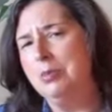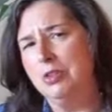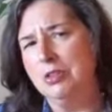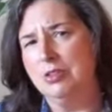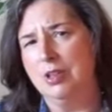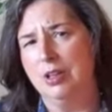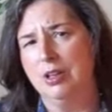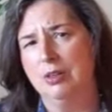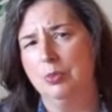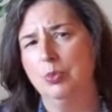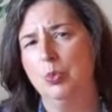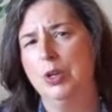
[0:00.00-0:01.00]
just
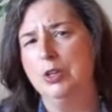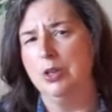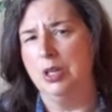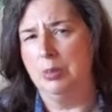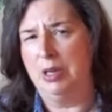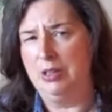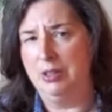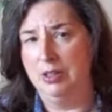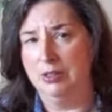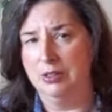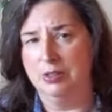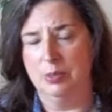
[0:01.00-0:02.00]
wondering about
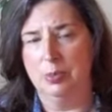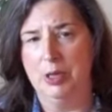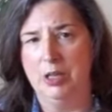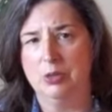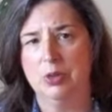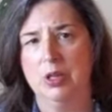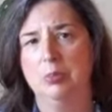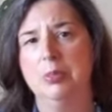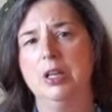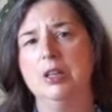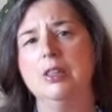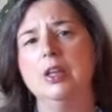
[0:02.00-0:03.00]
this as a patriot
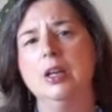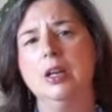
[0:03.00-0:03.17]
myth.